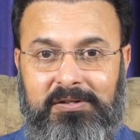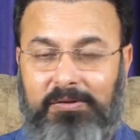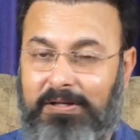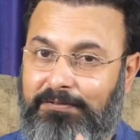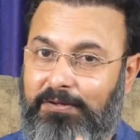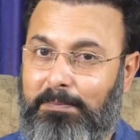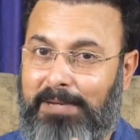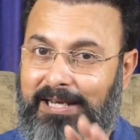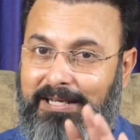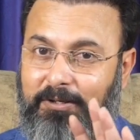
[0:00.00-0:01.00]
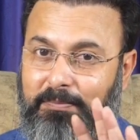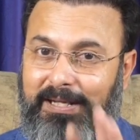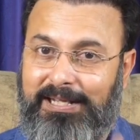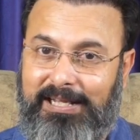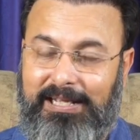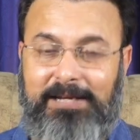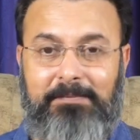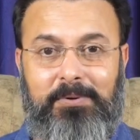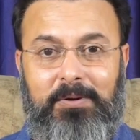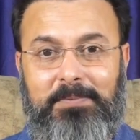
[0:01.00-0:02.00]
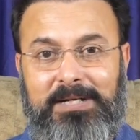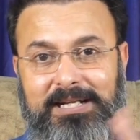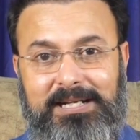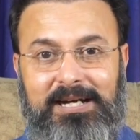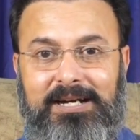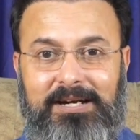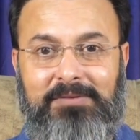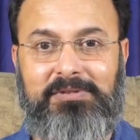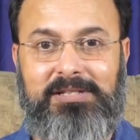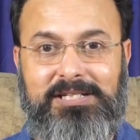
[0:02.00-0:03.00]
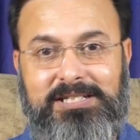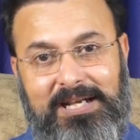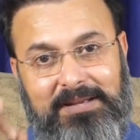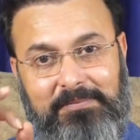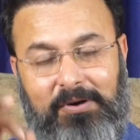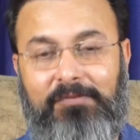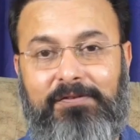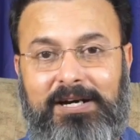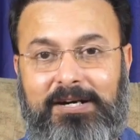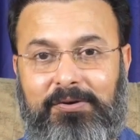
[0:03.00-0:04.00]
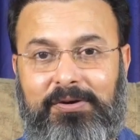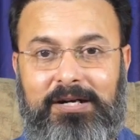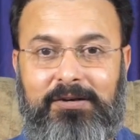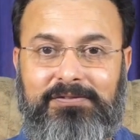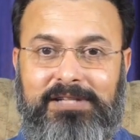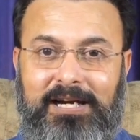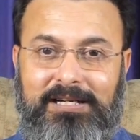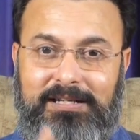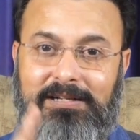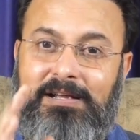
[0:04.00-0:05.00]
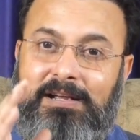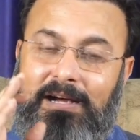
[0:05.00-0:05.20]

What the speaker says: So if you're planning to buy any property around this time of retrograde of Saturn,